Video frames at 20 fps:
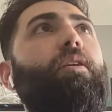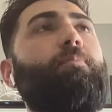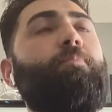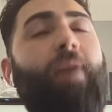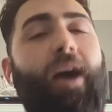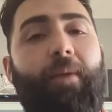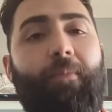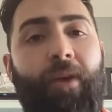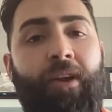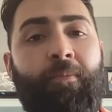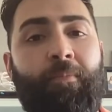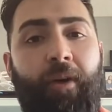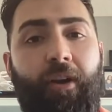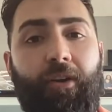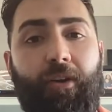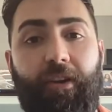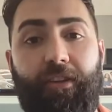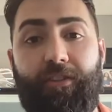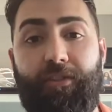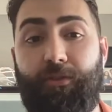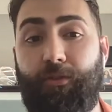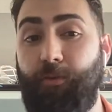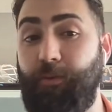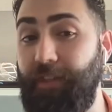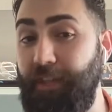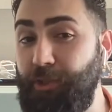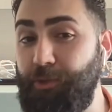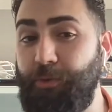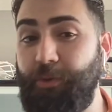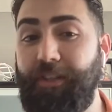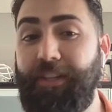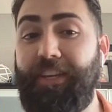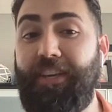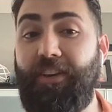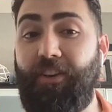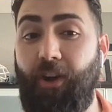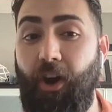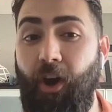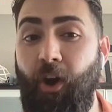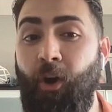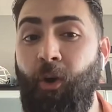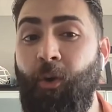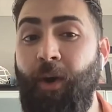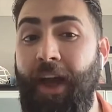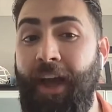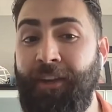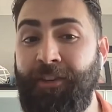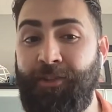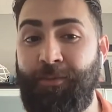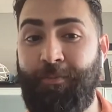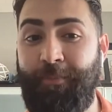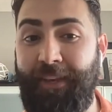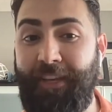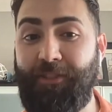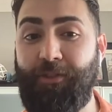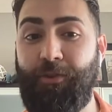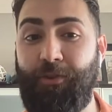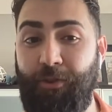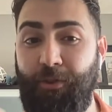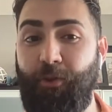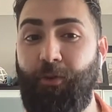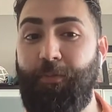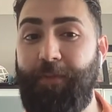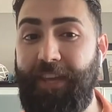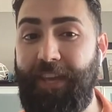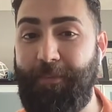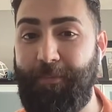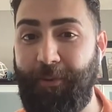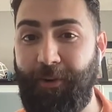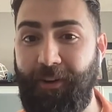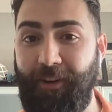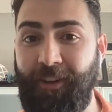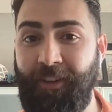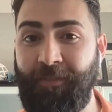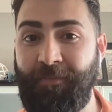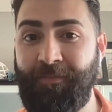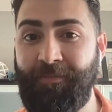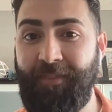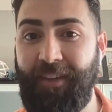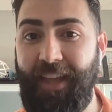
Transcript: My bread and butter is to literally go and meet new people